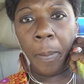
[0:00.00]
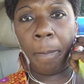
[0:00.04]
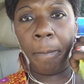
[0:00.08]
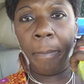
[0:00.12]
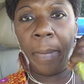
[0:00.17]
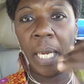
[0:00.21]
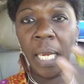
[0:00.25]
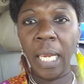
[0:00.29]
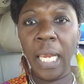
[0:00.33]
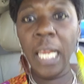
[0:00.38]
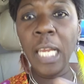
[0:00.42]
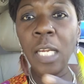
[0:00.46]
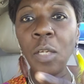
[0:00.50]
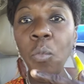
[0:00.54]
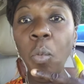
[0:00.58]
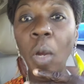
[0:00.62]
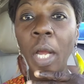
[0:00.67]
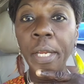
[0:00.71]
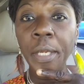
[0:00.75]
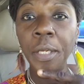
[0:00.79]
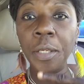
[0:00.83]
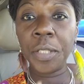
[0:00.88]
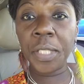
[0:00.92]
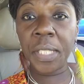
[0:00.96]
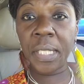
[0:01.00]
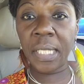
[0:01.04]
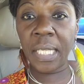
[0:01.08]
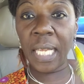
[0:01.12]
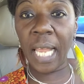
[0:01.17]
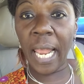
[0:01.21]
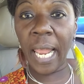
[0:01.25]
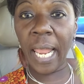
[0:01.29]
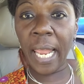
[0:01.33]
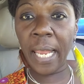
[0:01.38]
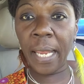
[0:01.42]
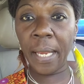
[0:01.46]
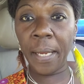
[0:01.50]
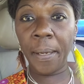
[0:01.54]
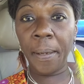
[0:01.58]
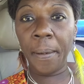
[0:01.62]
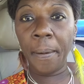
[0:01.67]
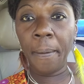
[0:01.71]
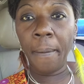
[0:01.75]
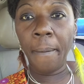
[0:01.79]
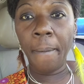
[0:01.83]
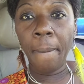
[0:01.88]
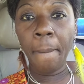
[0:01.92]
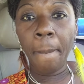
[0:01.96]
Mean what you
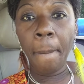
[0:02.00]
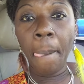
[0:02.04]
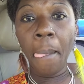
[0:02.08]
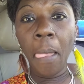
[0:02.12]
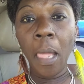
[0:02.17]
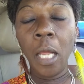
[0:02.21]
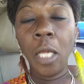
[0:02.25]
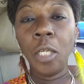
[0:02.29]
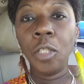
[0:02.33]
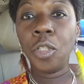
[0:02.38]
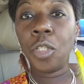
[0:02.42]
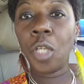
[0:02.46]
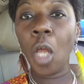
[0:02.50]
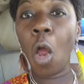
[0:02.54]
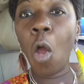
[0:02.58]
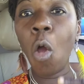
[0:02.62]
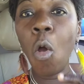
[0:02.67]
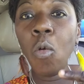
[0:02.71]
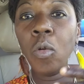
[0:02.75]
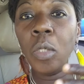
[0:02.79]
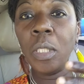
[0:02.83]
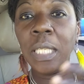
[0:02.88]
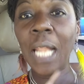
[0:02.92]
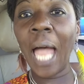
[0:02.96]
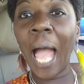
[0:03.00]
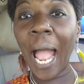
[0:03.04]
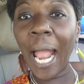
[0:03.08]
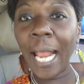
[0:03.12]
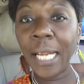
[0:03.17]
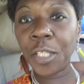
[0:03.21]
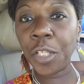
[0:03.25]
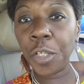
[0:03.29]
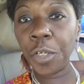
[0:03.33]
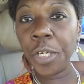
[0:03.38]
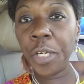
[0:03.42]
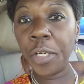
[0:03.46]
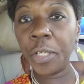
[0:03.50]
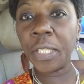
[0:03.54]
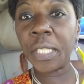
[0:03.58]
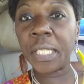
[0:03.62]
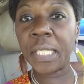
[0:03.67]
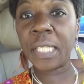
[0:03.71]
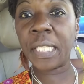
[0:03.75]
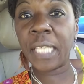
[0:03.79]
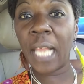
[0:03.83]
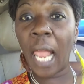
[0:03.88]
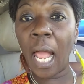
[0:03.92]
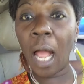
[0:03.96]
say. Don't lie to
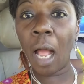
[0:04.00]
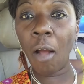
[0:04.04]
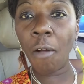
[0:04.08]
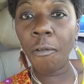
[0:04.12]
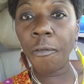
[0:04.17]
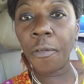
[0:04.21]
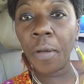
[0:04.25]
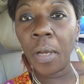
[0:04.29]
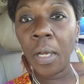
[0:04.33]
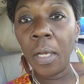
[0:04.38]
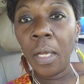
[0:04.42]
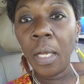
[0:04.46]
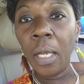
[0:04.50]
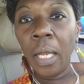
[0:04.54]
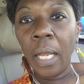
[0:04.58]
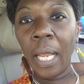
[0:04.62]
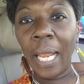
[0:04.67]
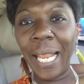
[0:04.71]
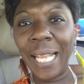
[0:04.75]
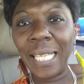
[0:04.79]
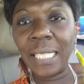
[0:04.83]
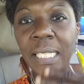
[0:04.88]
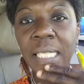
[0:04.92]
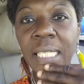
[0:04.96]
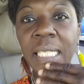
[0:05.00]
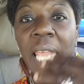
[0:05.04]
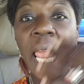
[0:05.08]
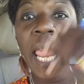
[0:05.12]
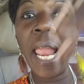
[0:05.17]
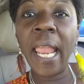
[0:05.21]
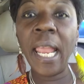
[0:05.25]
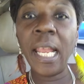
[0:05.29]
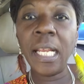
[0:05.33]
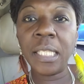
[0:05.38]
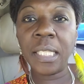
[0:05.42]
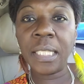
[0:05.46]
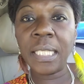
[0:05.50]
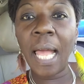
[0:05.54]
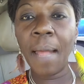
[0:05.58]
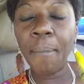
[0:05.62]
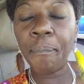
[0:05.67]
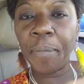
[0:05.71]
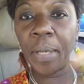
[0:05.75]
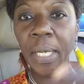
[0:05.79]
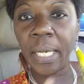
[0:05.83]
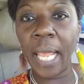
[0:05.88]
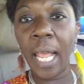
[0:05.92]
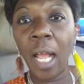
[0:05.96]
yourself and saying
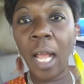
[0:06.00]
something